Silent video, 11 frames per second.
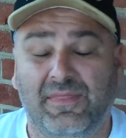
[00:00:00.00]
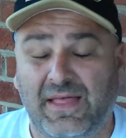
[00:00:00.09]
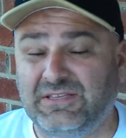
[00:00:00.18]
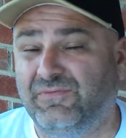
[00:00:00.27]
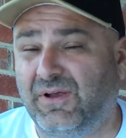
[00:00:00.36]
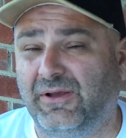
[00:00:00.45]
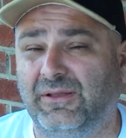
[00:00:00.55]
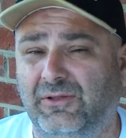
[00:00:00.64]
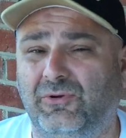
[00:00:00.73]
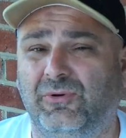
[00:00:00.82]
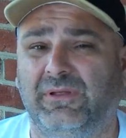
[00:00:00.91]
That's very
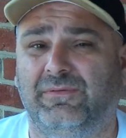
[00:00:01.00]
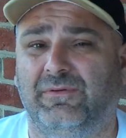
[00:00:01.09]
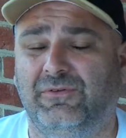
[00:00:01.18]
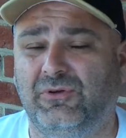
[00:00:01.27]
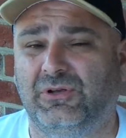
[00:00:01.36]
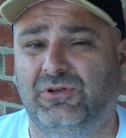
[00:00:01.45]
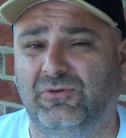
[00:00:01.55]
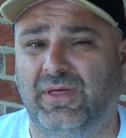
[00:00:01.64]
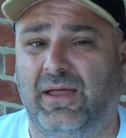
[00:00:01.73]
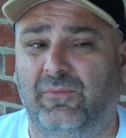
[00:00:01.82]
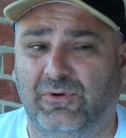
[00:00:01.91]
lucrative if you can do
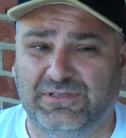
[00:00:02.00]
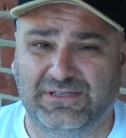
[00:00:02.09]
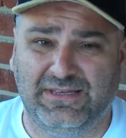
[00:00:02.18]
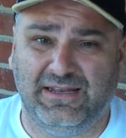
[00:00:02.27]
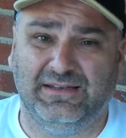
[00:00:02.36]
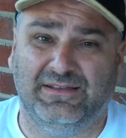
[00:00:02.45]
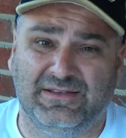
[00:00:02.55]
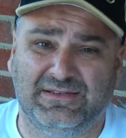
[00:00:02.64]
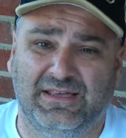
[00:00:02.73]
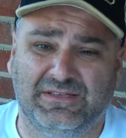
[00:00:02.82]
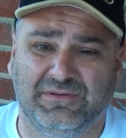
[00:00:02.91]
that. Once again, it
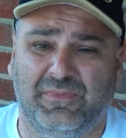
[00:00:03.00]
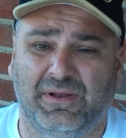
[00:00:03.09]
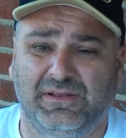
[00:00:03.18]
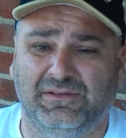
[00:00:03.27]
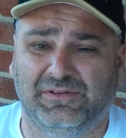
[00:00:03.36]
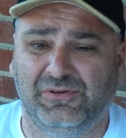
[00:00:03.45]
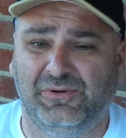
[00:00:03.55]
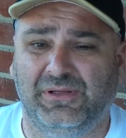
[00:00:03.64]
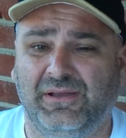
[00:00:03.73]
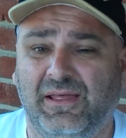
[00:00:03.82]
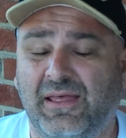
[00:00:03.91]
does take some money to do
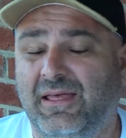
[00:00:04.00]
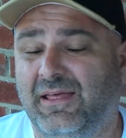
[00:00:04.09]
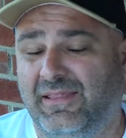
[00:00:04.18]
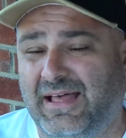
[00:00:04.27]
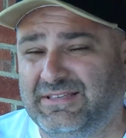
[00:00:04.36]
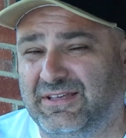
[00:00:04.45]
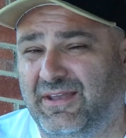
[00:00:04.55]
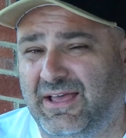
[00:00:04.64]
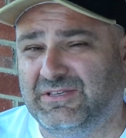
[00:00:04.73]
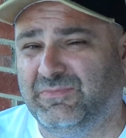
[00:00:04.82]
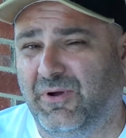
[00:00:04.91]
it. That's a
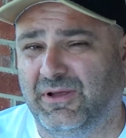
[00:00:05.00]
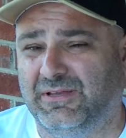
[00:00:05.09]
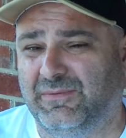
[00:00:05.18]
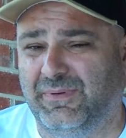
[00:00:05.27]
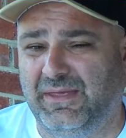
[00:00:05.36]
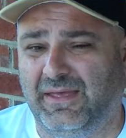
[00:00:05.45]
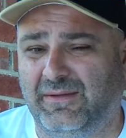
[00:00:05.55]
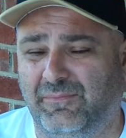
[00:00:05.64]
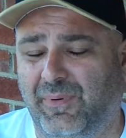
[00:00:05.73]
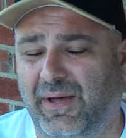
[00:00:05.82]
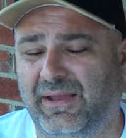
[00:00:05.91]
nice market to be
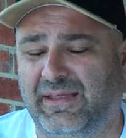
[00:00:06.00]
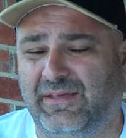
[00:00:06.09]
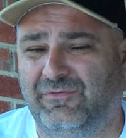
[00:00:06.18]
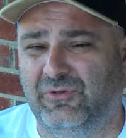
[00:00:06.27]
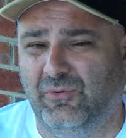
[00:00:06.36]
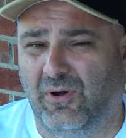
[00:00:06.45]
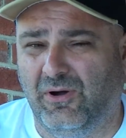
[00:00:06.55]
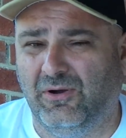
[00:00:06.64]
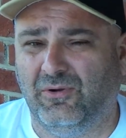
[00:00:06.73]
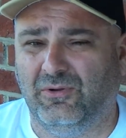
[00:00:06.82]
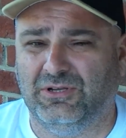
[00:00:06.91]
in, but if you
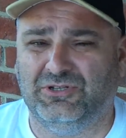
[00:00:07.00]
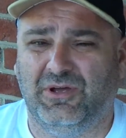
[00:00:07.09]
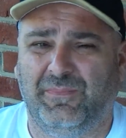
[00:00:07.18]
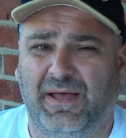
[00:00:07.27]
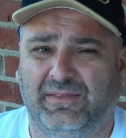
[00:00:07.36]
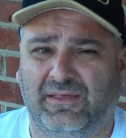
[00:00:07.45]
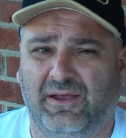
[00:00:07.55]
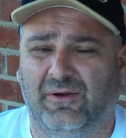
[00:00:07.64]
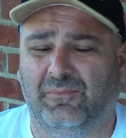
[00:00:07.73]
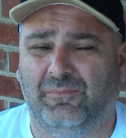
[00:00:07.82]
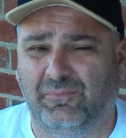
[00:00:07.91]
are going to jump out
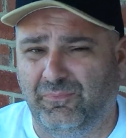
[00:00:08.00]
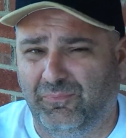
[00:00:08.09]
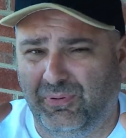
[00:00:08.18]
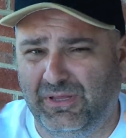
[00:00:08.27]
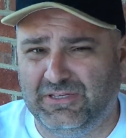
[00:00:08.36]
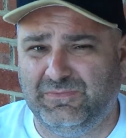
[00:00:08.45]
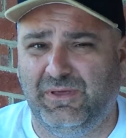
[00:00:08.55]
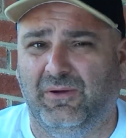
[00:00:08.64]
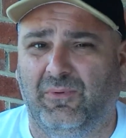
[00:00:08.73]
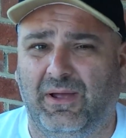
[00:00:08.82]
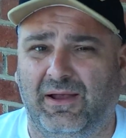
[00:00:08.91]
there, please
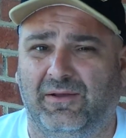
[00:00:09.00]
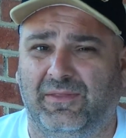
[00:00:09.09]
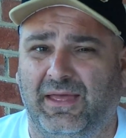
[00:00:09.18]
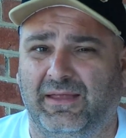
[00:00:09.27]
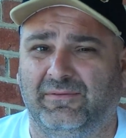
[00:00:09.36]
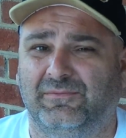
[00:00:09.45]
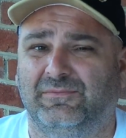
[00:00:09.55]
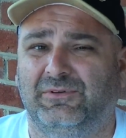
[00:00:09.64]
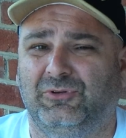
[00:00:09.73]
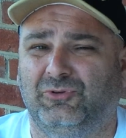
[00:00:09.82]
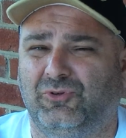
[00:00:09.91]
be aware that
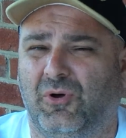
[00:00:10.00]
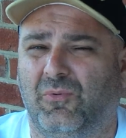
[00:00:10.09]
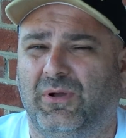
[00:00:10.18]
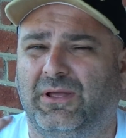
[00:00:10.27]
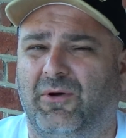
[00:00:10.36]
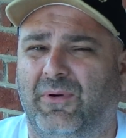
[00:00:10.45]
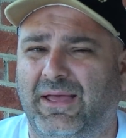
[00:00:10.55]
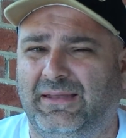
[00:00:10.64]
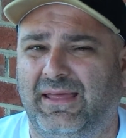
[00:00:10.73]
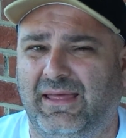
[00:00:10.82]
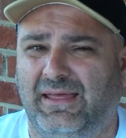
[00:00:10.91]
you don't want to go
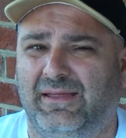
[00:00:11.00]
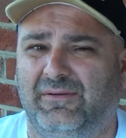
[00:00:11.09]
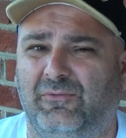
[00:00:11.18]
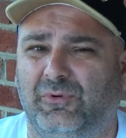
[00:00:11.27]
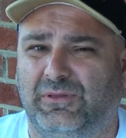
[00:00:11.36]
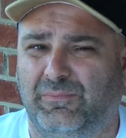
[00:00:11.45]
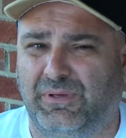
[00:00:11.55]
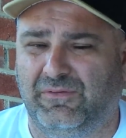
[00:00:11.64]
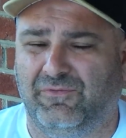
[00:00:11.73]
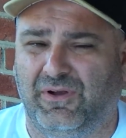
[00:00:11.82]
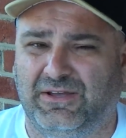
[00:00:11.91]
head-to-head with the
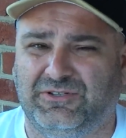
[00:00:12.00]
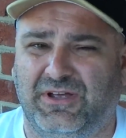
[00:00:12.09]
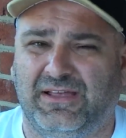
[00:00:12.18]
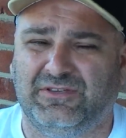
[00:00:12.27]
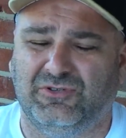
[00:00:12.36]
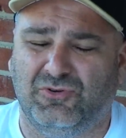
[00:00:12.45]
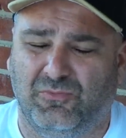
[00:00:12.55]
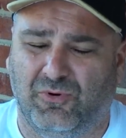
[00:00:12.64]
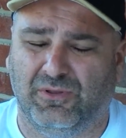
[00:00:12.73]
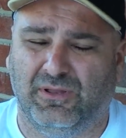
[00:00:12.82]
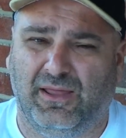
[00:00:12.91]
big franchises. You're
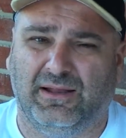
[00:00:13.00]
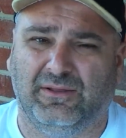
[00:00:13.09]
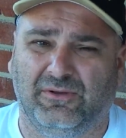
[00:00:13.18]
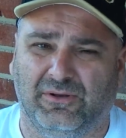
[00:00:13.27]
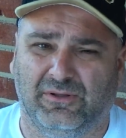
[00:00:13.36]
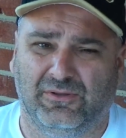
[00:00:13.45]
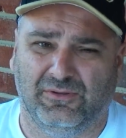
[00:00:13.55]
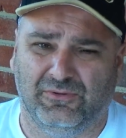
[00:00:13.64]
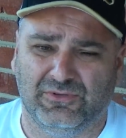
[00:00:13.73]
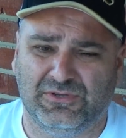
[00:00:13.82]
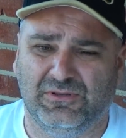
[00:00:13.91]
more than likely going to
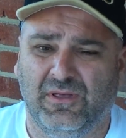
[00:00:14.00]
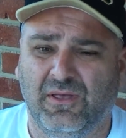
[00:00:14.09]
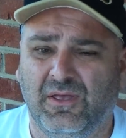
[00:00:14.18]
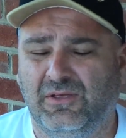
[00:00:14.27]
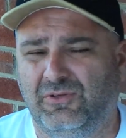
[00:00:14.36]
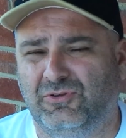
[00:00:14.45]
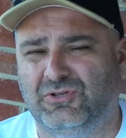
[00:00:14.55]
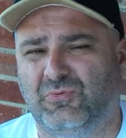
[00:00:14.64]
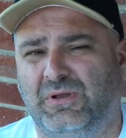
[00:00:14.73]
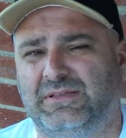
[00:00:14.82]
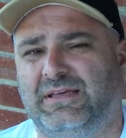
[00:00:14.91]
lose. You
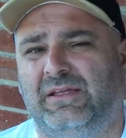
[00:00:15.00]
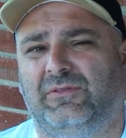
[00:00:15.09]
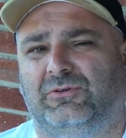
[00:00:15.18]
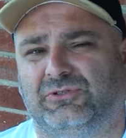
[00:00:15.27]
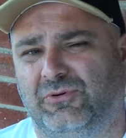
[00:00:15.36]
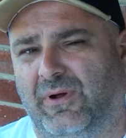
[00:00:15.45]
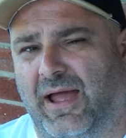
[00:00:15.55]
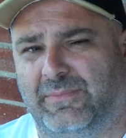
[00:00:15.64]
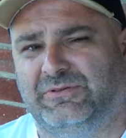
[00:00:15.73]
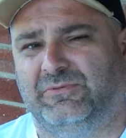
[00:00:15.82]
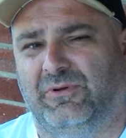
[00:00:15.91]
just want to take their
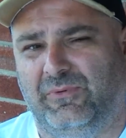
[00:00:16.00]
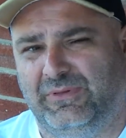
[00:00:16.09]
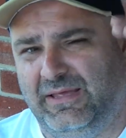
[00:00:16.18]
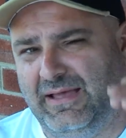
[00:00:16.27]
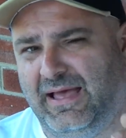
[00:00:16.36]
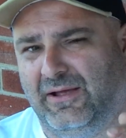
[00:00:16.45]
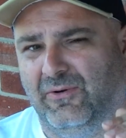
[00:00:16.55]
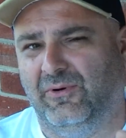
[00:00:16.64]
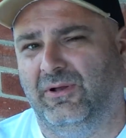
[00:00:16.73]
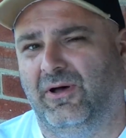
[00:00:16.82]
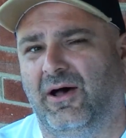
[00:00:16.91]
scraps. What they got
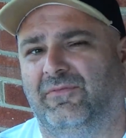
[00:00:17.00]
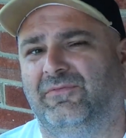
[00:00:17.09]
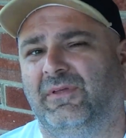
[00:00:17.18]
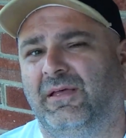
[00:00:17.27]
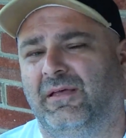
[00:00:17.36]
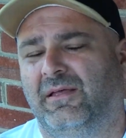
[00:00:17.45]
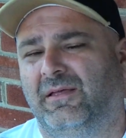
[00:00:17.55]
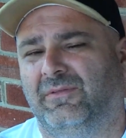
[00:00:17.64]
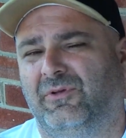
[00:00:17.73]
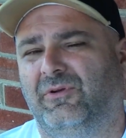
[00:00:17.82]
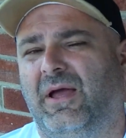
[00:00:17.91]
going off
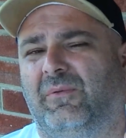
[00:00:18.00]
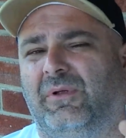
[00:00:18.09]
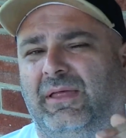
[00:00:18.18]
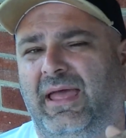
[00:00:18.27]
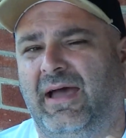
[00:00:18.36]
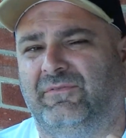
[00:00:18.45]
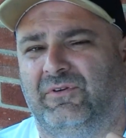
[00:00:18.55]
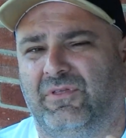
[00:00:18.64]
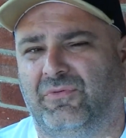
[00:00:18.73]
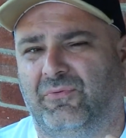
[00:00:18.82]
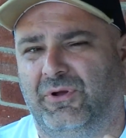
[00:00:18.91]
they're not really after
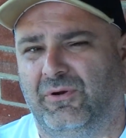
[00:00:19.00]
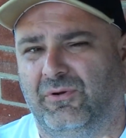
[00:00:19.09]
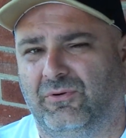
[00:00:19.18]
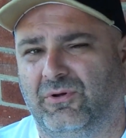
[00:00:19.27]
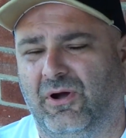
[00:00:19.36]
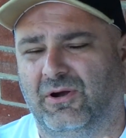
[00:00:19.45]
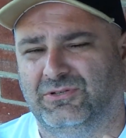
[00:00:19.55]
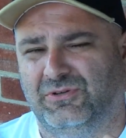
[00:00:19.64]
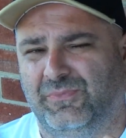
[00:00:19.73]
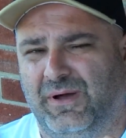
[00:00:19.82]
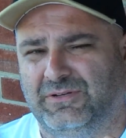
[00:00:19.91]
the 3-year-old car
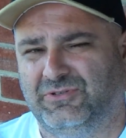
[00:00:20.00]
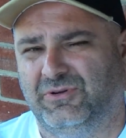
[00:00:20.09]
too much.